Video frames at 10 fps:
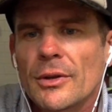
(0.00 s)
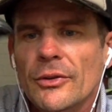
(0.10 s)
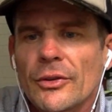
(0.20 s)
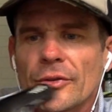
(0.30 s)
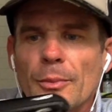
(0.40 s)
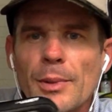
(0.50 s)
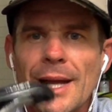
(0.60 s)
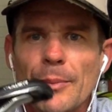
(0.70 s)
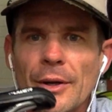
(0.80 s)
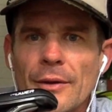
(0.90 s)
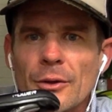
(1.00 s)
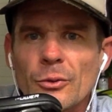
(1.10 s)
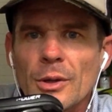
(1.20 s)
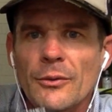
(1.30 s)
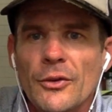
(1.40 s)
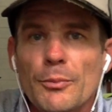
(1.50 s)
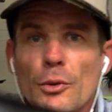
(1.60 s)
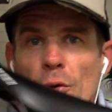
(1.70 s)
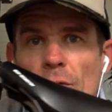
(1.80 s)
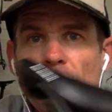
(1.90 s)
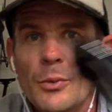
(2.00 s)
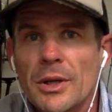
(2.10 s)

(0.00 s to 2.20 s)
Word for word: There's a black pen on there as well. If it's moved,